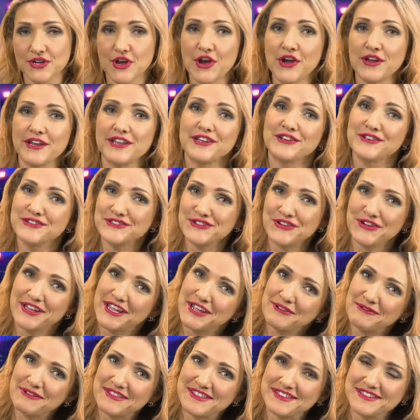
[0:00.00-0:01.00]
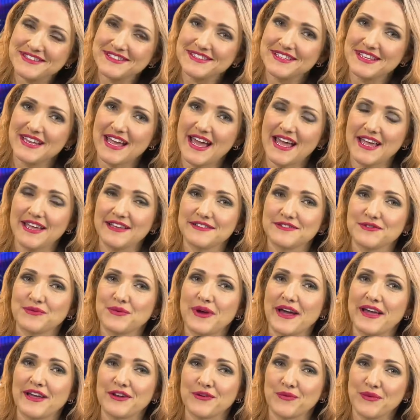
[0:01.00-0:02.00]
Tony, who's not here with us today, is
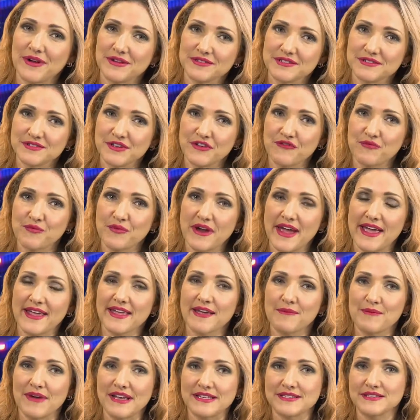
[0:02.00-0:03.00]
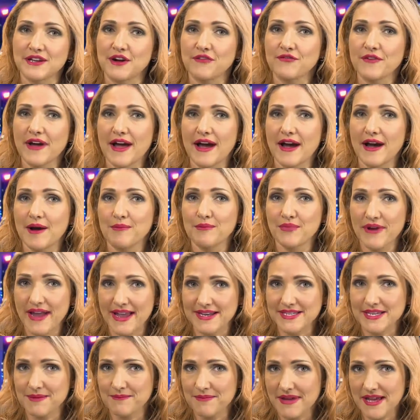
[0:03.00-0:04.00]
away on a well-deserved break, and myself are
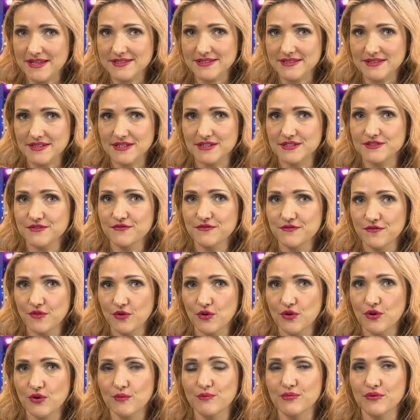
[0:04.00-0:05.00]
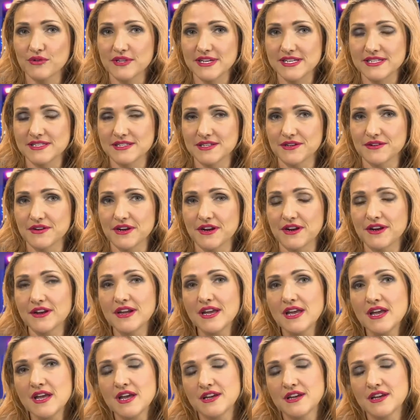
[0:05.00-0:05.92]
brand ambassadors for Bully Zero.